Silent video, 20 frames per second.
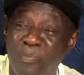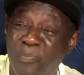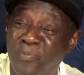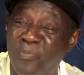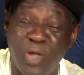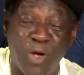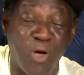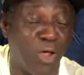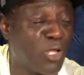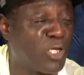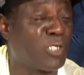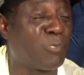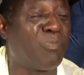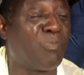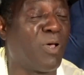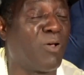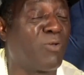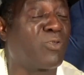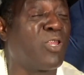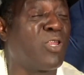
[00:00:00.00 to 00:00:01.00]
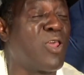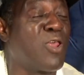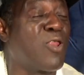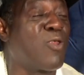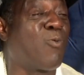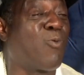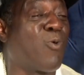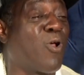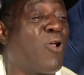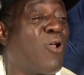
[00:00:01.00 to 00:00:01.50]
tallest building in the
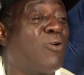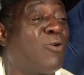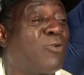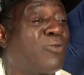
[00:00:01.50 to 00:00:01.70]
world.